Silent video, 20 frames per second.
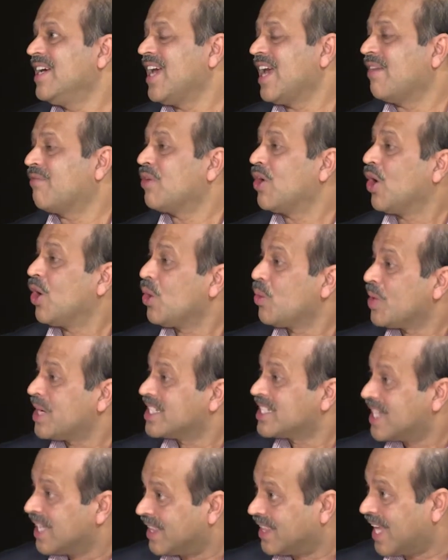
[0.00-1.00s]
If we always
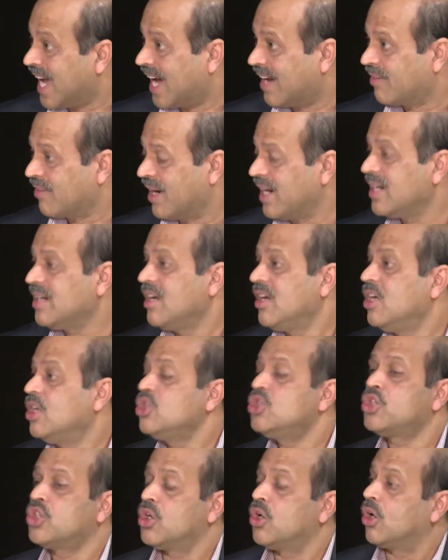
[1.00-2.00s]
did that, right?
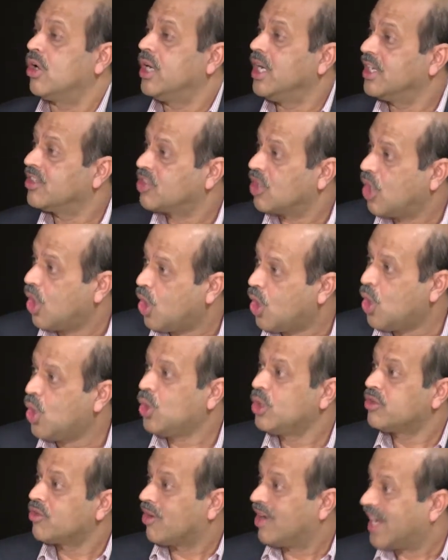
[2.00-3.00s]
Sure, it's
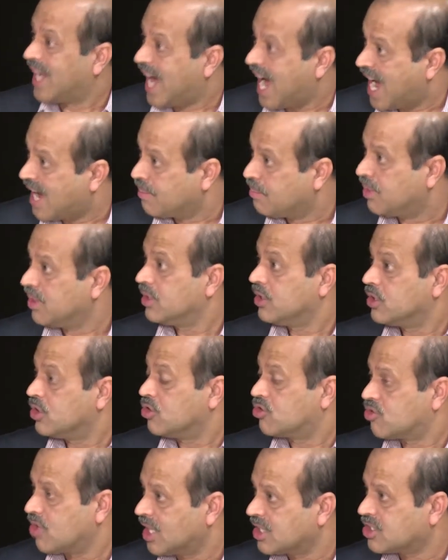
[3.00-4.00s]
old, reliable, you
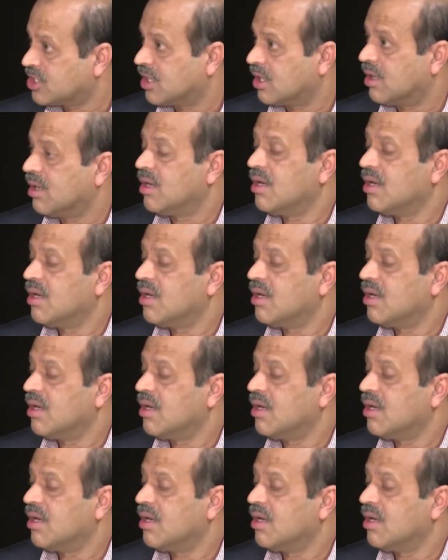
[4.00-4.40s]
trust it.